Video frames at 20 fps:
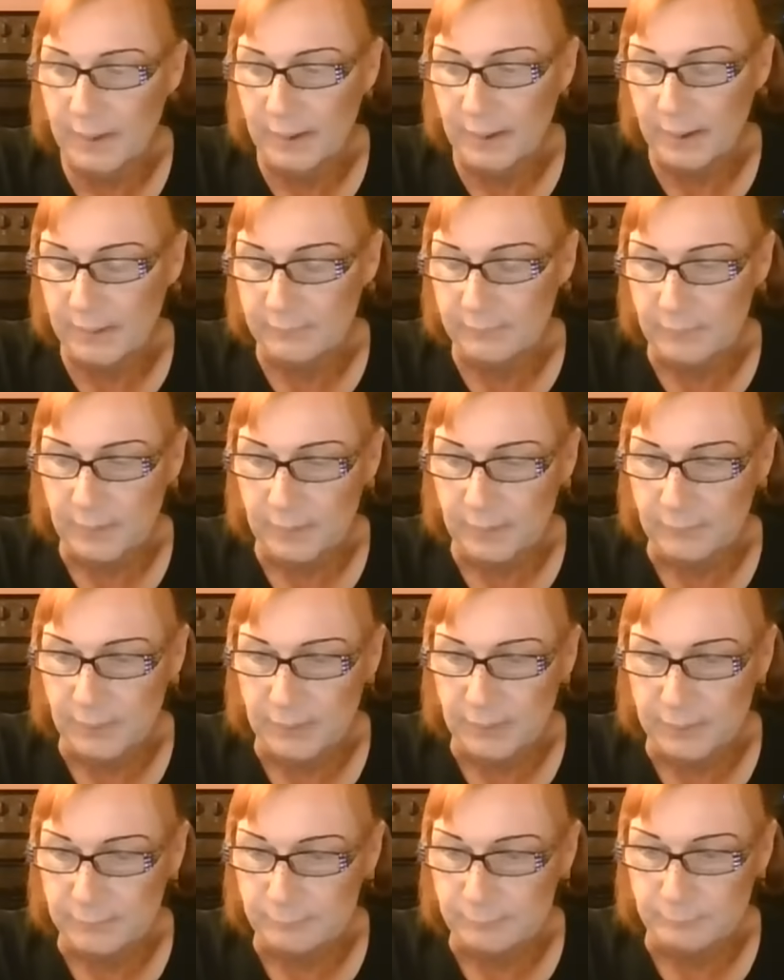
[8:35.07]
I'm
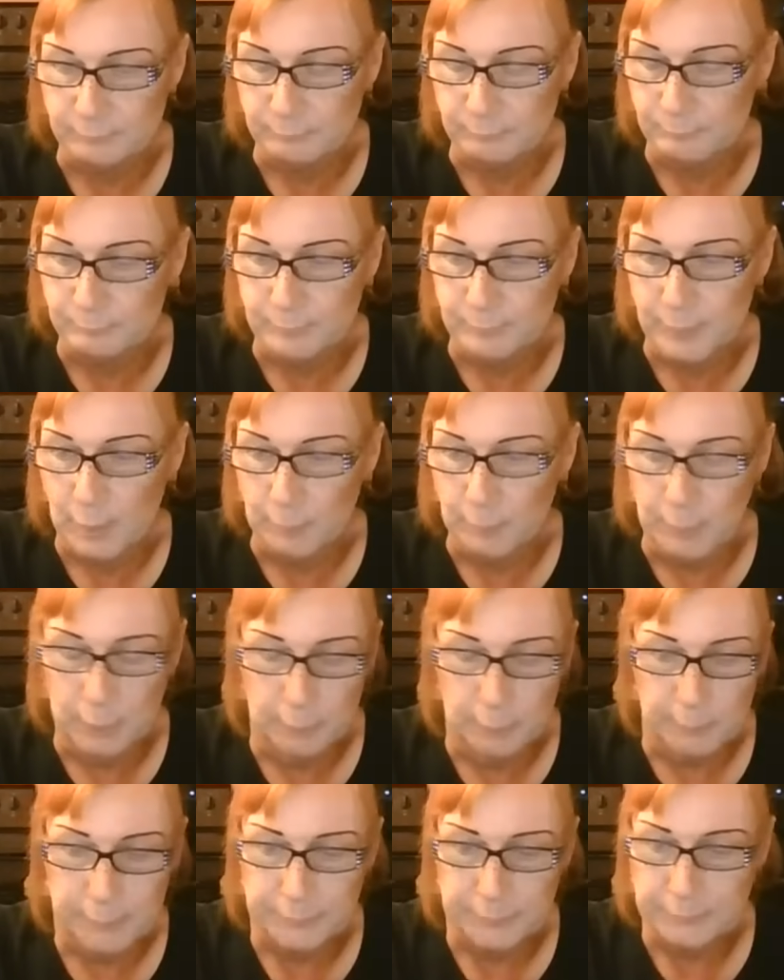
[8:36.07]
not a
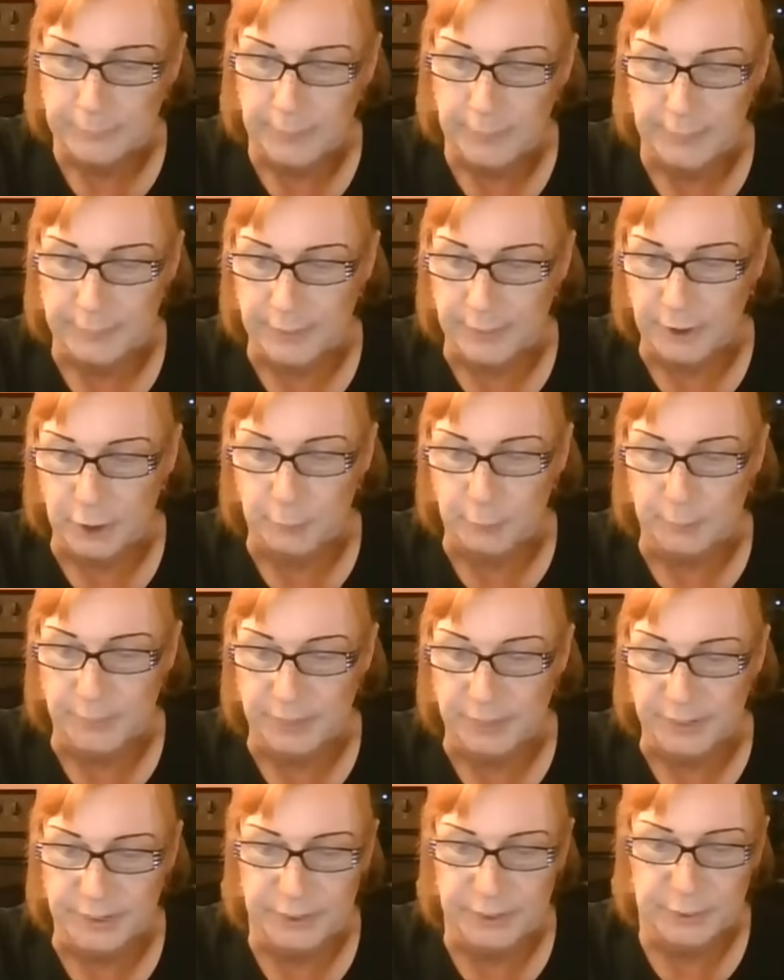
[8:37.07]
boomer. I'm not a
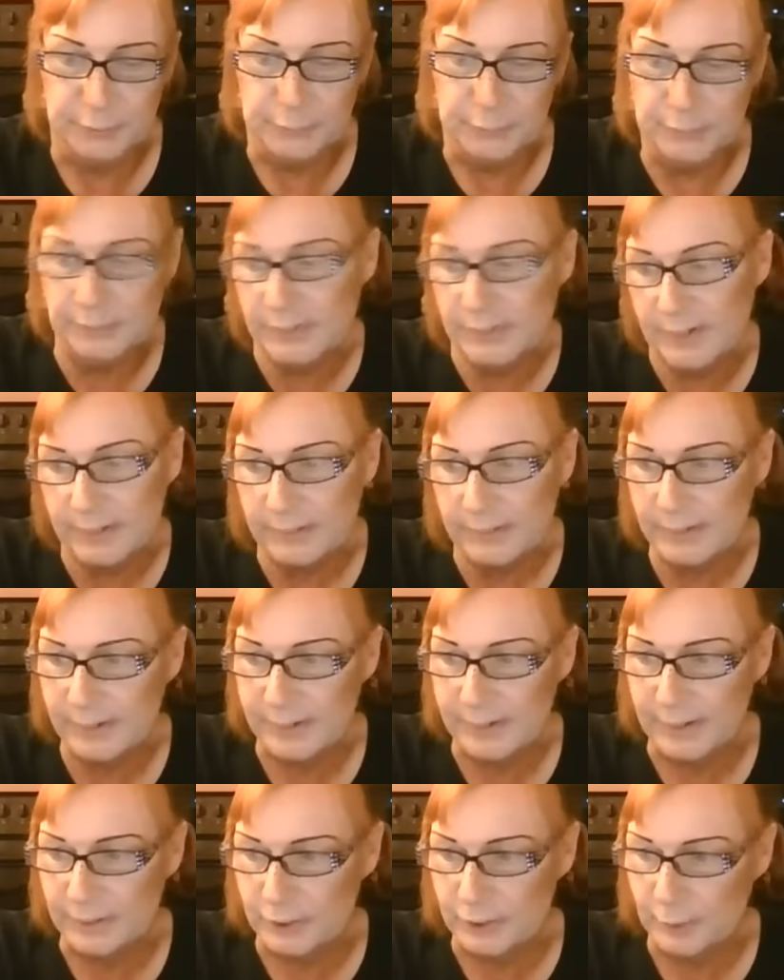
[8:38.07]
millennial. I
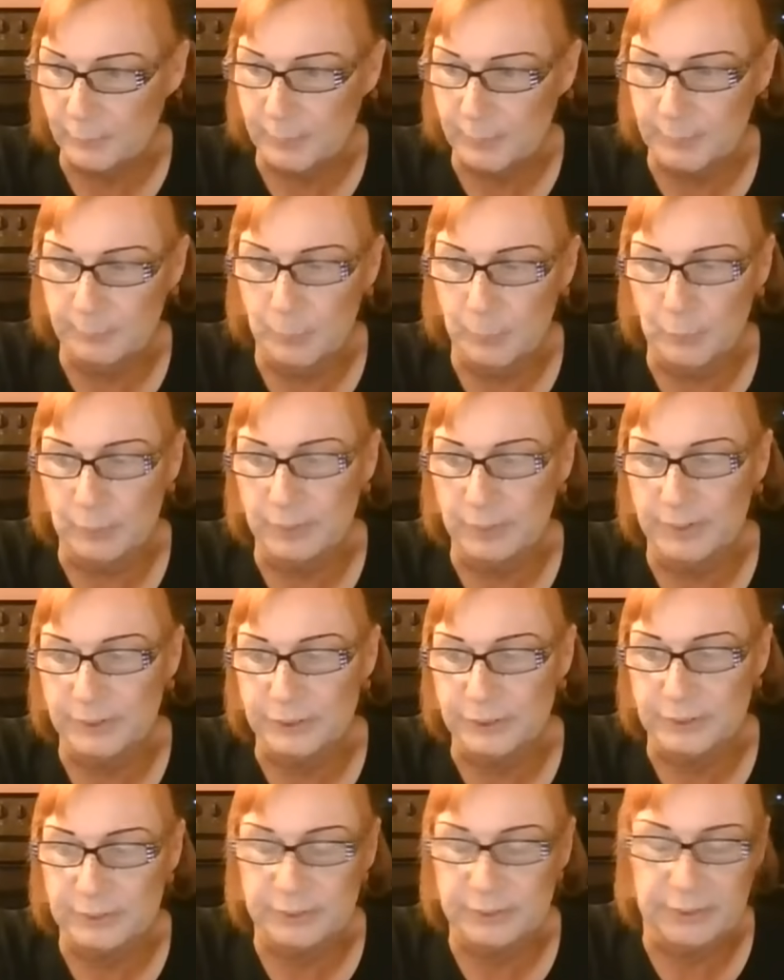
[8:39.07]
guess I'd be more or
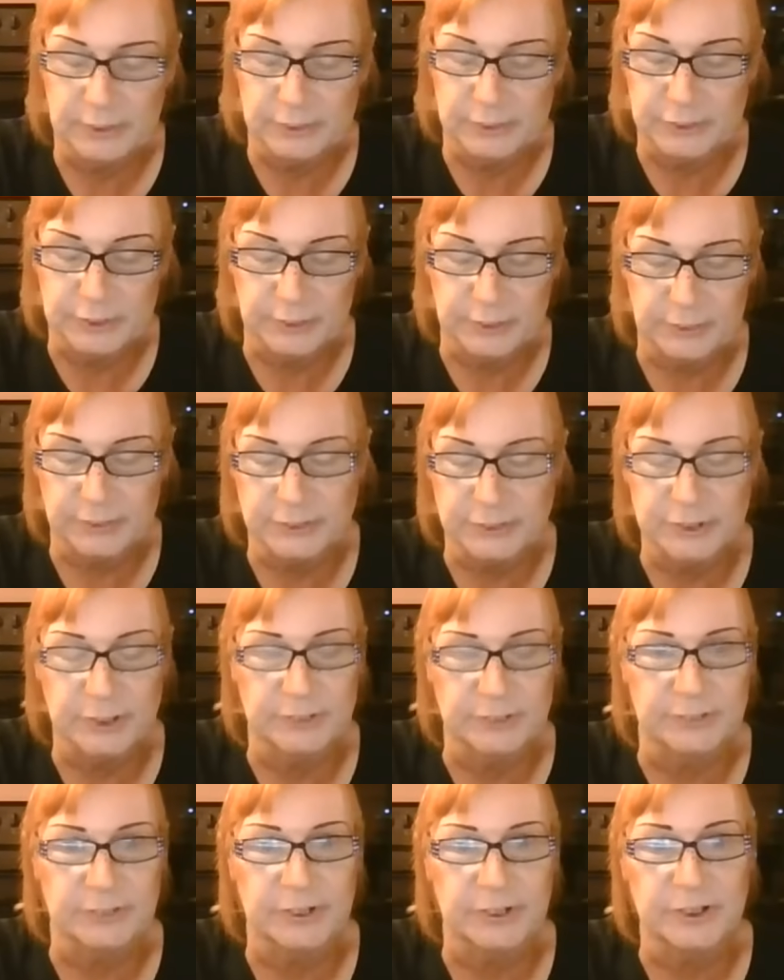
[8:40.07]
less considered
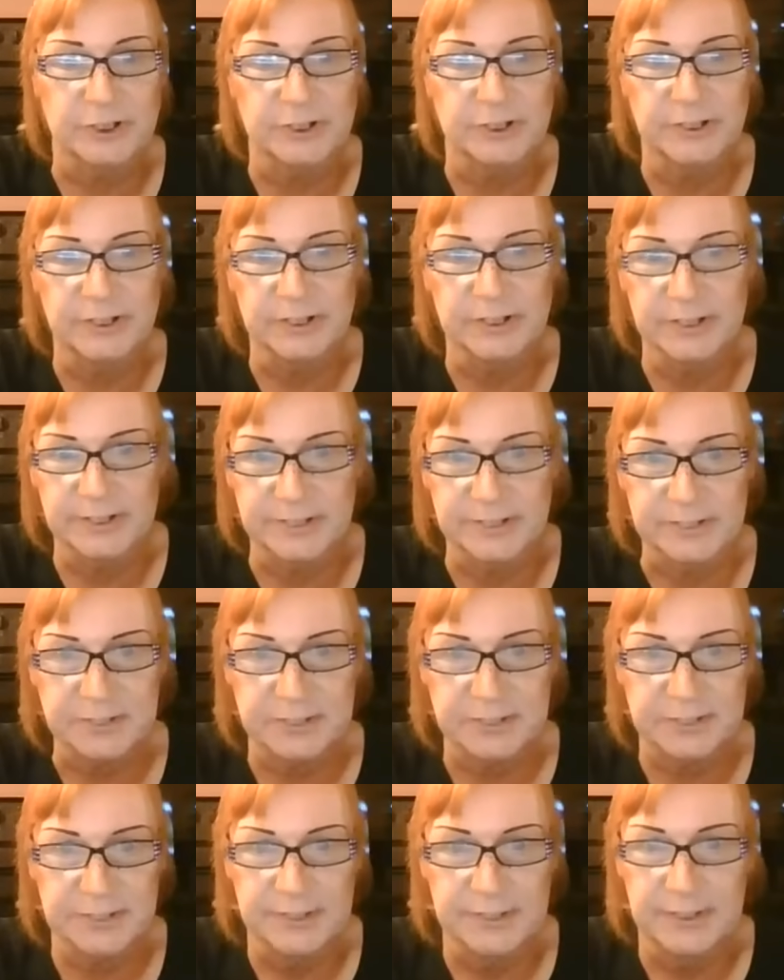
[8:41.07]
Generation
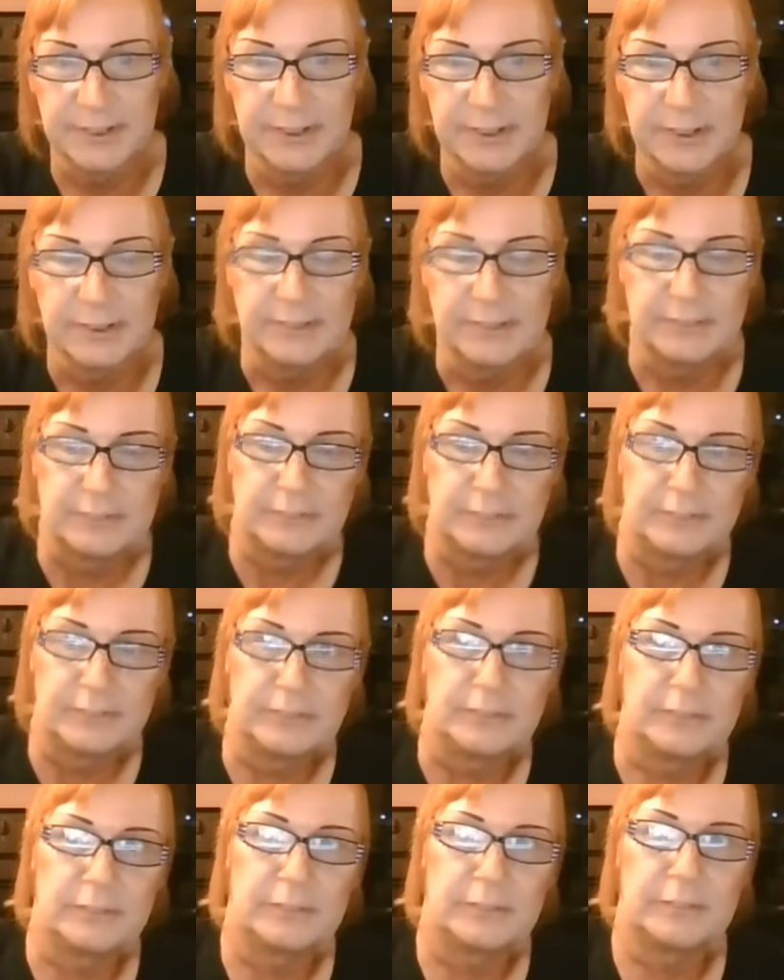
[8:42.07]
X.
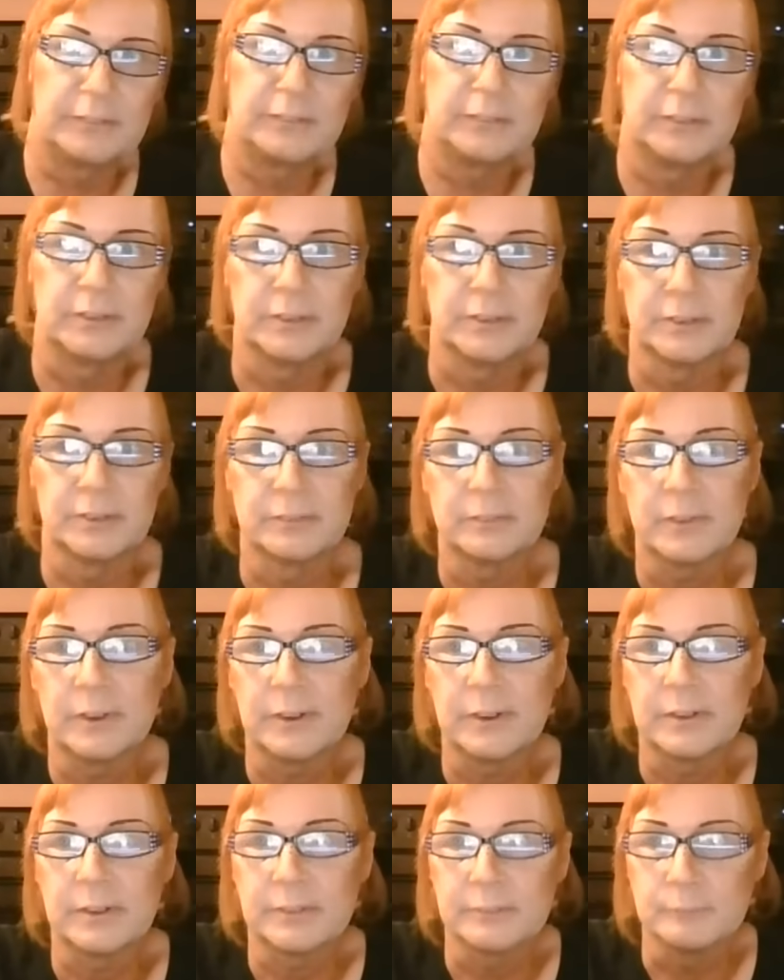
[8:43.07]
You know,
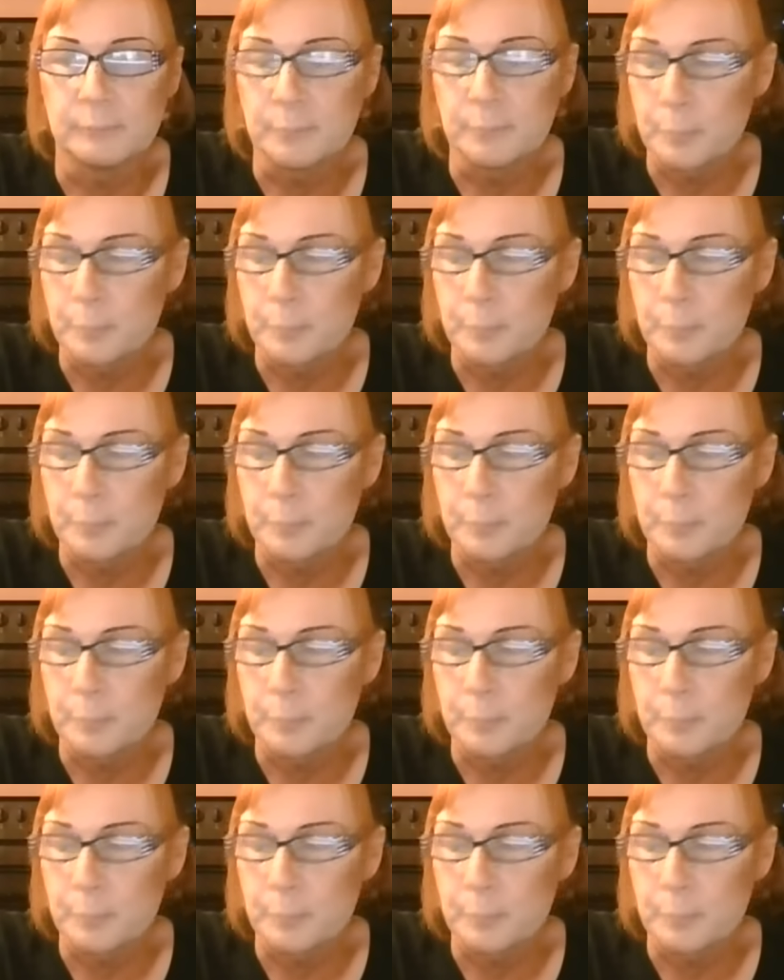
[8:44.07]
um,